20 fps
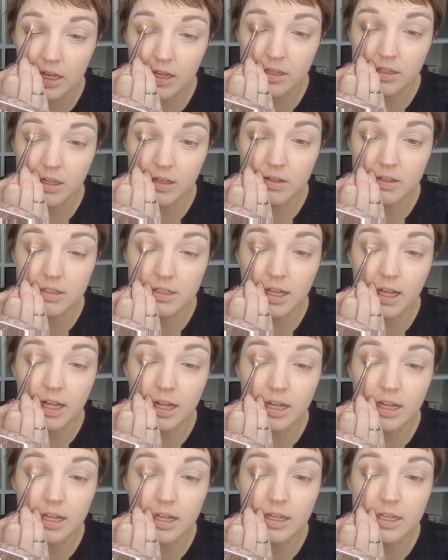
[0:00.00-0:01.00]
So it's
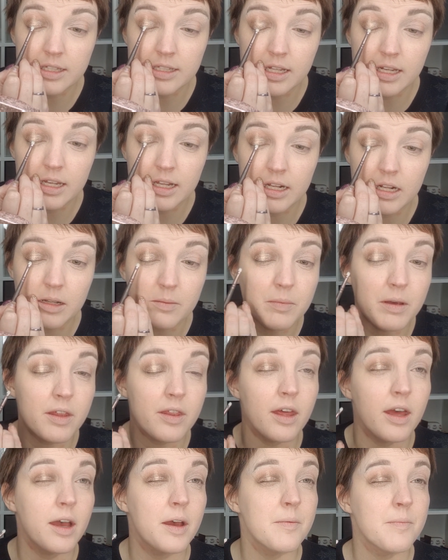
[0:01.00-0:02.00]
a little bit
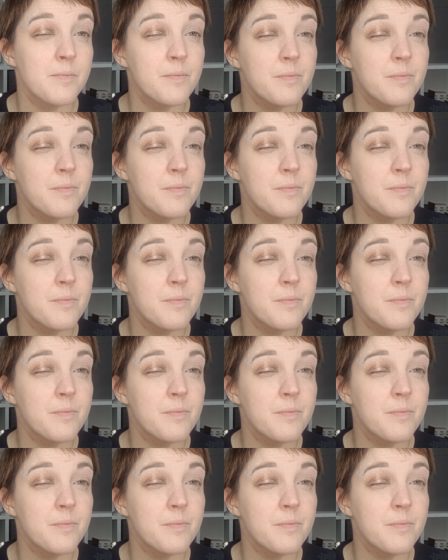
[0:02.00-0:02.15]
there.